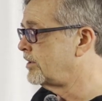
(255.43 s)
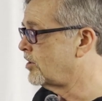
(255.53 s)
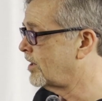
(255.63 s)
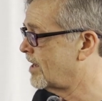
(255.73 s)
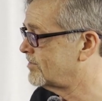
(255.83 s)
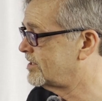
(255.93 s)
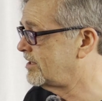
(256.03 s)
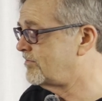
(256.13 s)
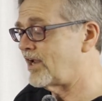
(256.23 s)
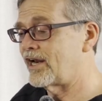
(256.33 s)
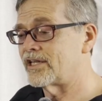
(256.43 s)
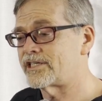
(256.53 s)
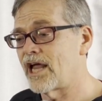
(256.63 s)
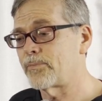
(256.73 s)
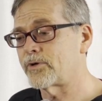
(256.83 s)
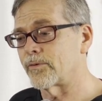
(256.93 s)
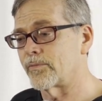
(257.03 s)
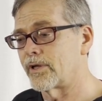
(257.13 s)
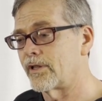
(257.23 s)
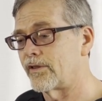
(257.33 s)
You can have a deviated
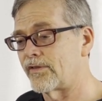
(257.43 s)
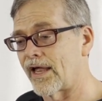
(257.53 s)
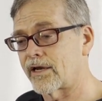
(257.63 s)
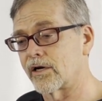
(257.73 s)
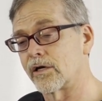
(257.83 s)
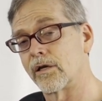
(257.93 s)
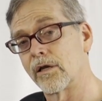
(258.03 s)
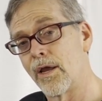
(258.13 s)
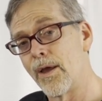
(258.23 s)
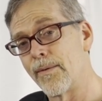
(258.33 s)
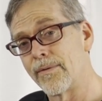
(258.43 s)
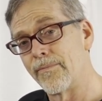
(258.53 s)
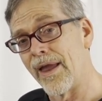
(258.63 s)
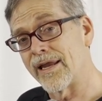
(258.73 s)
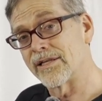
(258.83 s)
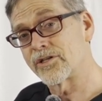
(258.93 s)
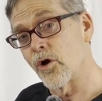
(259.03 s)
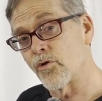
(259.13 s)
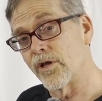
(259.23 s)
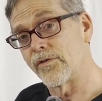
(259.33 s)
septum that can make it
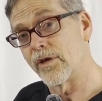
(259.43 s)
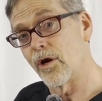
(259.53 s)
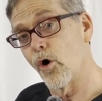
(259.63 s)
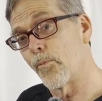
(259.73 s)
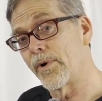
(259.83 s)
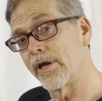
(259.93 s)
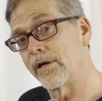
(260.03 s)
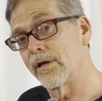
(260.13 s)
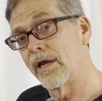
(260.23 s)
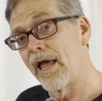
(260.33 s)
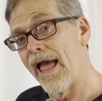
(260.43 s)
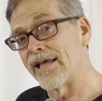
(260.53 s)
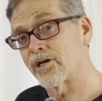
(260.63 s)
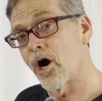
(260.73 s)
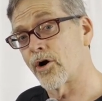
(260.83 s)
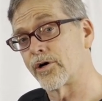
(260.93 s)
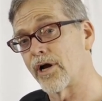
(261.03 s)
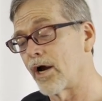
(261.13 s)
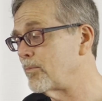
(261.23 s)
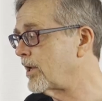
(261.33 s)
so that the opening has a harder
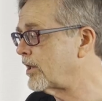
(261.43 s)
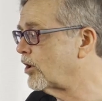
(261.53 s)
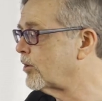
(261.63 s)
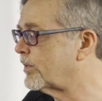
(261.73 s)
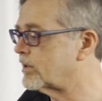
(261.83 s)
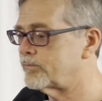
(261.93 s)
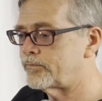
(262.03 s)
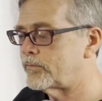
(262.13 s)
time being open.